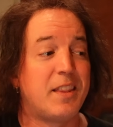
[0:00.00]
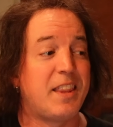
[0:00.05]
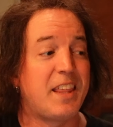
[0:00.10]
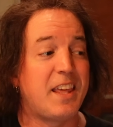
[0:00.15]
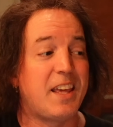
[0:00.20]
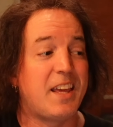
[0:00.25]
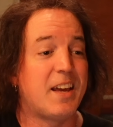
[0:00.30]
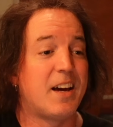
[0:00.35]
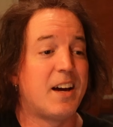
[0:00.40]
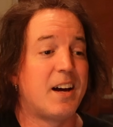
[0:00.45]

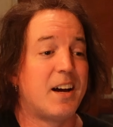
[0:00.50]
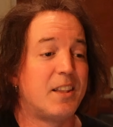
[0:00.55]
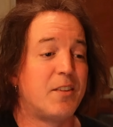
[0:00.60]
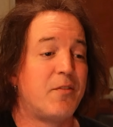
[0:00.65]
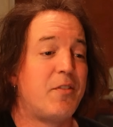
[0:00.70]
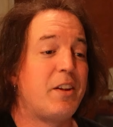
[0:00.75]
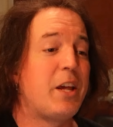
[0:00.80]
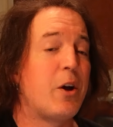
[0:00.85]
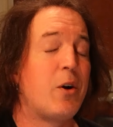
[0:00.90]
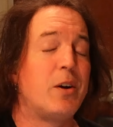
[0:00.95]
The
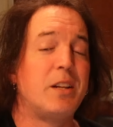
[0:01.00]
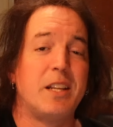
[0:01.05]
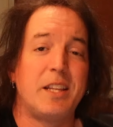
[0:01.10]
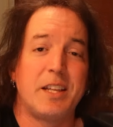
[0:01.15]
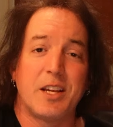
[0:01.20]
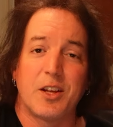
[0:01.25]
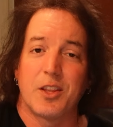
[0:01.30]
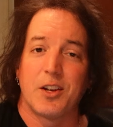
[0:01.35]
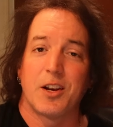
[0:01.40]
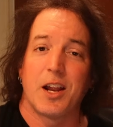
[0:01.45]
video I did
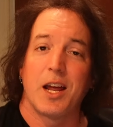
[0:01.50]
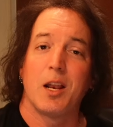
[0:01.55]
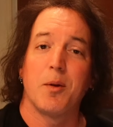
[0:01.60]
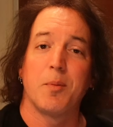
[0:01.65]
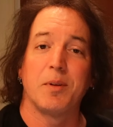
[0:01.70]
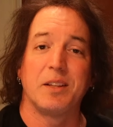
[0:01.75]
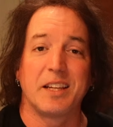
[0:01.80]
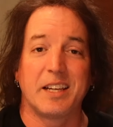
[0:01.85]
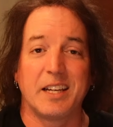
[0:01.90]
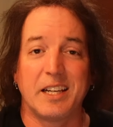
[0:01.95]
the other night
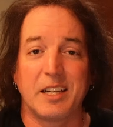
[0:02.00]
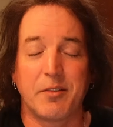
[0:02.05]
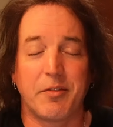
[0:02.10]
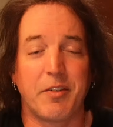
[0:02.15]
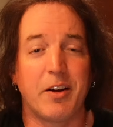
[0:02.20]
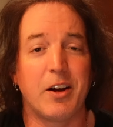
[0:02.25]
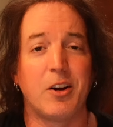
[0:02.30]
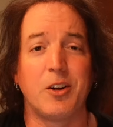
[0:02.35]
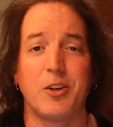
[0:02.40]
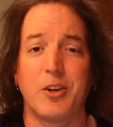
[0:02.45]
about the gig
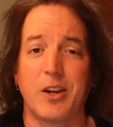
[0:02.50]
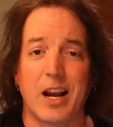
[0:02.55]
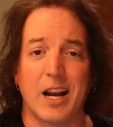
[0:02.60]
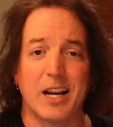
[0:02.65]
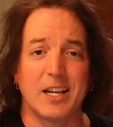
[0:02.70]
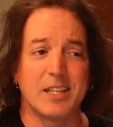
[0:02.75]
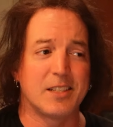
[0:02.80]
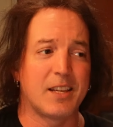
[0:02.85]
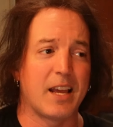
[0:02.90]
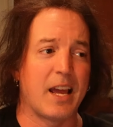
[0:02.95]
fail, you
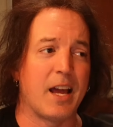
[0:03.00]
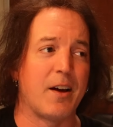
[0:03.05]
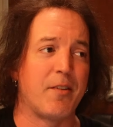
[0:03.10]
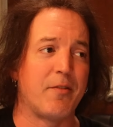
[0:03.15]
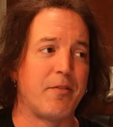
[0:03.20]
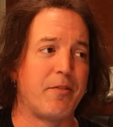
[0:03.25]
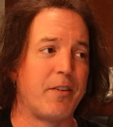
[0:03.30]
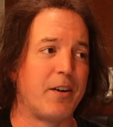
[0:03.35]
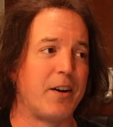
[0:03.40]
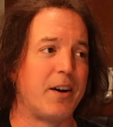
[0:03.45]
guys have,